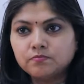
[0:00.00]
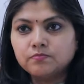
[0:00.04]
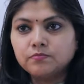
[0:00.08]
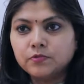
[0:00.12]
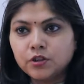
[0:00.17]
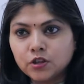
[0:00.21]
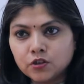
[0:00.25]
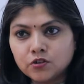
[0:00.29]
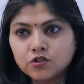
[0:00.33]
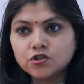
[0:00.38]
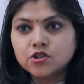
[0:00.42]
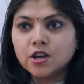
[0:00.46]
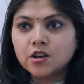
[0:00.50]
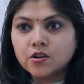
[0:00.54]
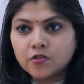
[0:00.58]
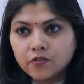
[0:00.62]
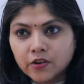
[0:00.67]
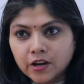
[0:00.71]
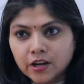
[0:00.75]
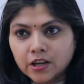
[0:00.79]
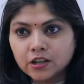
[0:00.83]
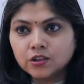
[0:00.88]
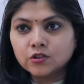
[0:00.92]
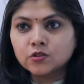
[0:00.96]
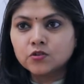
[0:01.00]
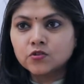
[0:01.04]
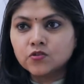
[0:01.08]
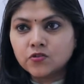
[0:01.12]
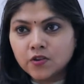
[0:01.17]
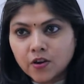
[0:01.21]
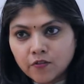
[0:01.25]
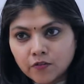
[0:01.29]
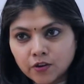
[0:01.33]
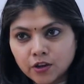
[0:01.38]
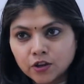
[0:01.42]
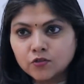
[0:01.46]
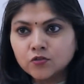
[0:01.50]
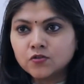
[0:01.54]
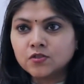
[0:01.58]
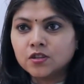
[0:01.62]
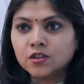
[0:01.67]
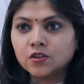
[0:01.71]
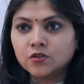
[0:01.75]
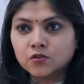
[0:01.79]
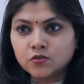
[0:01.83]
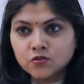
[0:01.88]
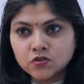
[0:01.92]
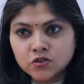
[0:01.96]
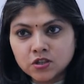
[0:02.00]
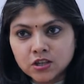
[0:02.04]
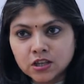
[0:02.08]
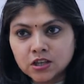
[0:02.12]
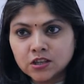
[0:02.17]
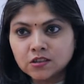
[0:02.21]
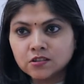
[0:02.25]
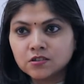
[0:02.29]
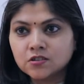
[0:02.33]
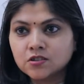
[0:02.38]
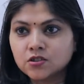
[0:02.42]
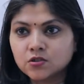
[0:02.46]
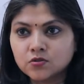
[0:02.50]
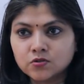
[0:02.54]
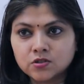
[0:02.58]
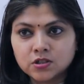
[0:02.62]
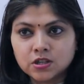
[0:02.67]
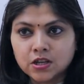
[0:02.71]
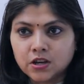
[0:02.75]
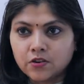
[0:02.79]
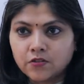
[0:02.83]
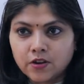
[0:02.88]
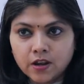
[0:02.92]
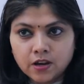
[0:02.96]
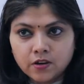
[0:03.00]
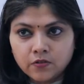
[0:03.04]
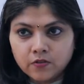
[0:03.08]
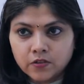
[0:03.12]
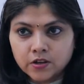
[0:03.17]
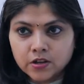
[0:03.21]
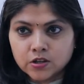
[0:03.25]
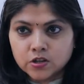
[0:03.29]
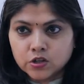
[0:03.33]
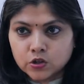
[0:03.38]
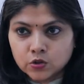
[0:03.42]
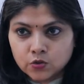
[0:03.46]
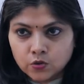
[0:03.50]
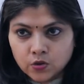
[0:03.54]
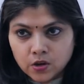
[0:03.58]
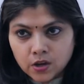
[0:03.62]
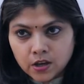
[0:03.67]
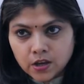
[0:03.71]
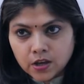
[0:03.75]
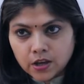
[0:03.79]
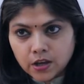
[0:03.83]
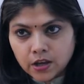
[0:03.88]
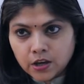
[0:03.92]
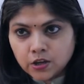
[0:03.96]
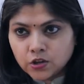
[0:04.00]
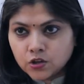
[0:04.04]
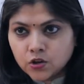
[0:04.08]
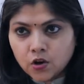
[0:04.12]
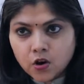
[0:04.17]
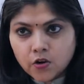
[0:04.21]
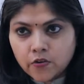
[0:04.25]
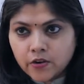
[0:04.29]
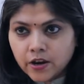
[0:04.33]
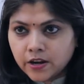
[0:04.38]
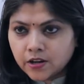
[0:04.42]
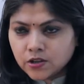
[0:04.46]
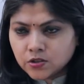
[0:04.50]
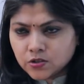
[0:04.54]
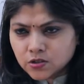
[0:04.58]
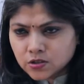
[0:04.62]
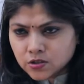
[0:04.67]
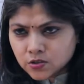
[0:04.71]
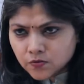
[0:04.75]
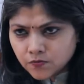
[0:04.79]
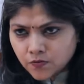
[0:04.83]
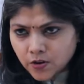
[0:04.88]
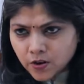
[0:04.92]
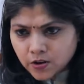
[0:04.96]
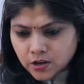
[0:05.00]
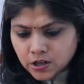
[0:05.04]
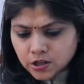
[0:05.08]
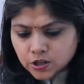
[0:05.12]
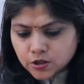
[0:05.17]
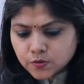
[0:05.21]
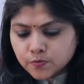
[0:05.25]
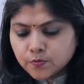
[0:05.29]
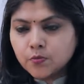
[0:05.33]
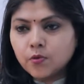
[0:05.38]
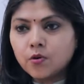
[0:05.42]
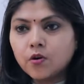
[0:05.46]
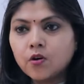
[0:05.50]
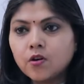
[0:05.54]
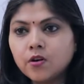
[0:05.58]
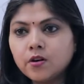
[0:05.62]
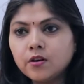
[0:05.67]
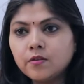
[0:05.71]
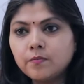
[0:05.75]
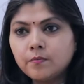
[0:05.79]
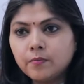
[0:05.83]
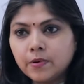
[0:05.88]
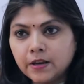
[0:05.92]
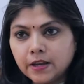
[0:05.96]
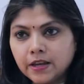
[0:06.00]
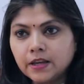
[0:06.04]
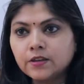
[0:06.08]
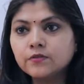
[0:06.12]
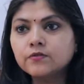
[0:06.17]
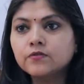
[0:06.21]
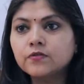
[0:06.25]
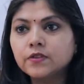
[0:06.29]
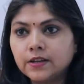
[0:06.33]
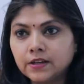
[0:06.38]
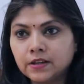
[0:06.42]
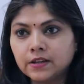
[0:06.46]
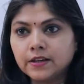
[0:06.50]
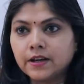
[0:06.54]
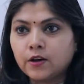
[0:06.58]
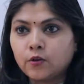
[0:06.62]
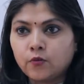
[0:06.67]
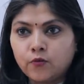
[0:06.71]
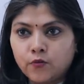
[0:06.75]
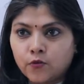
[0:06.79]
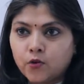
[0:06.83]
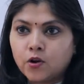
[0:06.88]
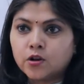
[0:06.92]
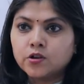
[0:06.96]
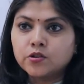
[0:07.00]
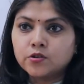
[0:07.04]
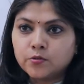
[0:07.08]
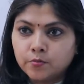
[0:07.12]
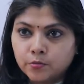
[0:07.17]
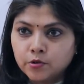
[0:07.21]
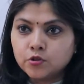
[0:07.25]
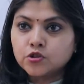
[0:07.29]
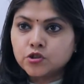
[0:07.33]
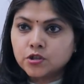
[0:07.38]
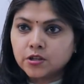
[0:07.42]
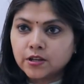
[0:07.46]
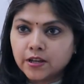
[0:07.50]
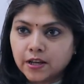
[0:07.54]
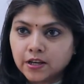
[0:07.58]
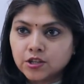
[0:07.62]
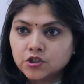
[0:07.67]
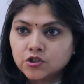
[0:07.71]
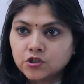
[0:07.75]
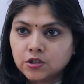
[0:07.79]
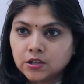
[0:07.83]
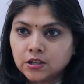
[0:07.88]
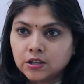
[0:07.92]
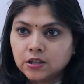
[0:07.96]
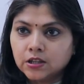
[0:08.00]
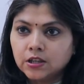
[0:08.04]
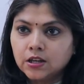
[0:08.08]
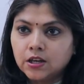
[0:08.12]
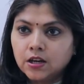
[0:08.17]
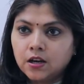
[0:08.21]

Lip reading: you know, generating those revenues and those deals to stay relevant. So in your area, so it's a very small playing field of contribution actually.